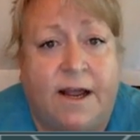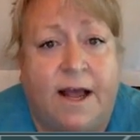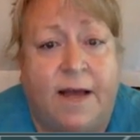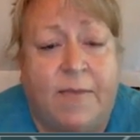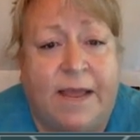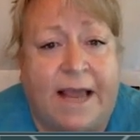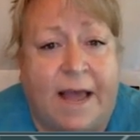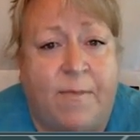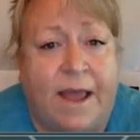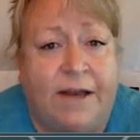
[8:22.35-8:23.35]
uh, pick
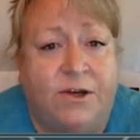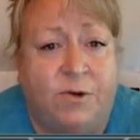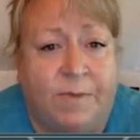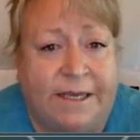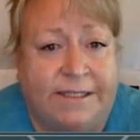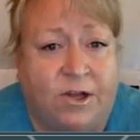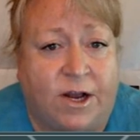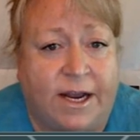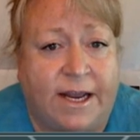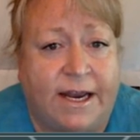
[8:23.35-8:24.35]
up and do a piece
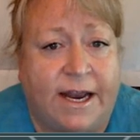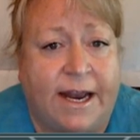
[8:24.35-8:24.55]
on it.